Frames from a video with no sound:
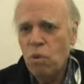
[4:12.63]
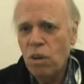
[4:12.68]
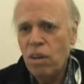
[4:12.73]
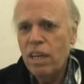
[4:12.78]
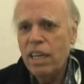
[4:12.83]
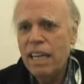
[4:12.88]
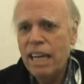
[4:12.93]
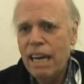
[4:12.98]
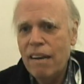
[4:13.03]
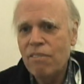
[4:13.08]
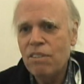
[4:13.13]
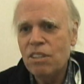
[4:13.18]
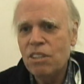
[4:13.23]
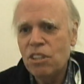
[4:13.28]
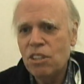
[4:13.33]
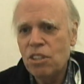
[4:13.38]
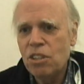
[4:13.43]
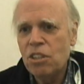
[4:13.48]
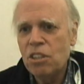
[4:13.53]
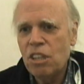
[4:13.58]
we're going to have to
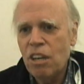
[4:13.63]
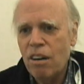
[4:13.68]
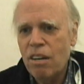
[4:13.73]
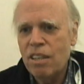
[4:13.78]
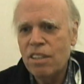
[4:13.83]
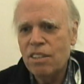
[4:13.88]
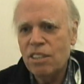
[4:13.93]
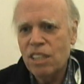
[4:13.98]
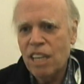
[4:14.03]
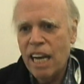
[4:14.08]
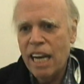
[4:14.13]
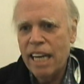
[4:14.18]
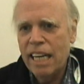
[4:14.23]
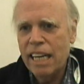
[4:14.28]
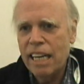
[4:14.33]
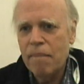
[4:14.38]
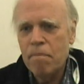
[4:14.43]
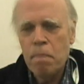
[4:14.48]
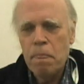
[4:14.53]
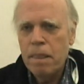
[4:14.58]
start
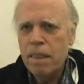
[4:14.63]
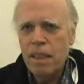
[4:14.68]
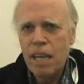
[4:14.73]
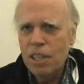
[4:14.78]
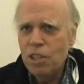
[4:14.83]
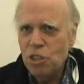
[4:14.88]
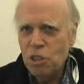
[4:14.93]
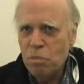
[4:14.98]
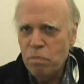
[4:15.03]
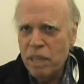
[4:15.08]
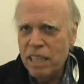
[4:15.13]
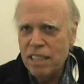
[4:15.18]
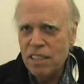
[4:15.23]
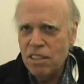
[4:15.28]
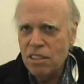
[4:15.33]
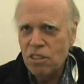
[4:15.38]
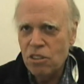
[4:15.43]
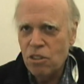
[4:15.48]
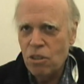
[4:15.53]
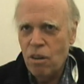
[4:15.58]
designing not just
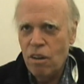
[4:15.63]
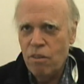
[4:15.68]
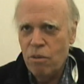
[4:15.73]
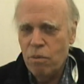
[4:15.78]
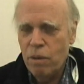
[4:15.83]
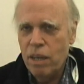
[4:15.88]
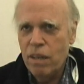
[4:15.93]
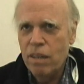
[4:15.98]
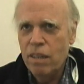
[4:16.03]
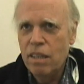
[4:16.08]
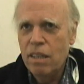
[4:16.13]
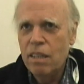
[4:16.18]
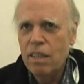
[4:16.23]
pieces of software,